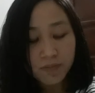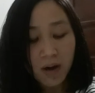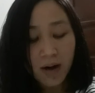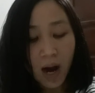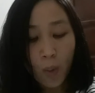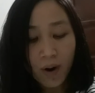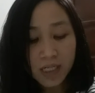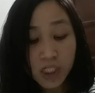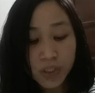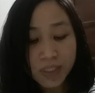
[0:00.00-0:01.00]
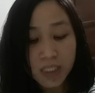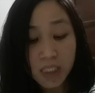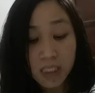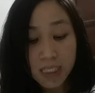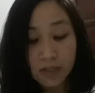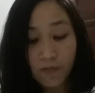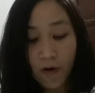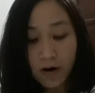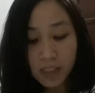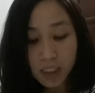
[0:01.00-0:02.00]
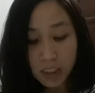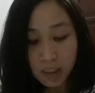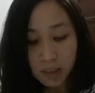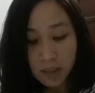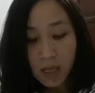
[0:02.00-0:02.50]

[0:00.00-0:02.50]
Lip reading: but I wanted to succeed faster.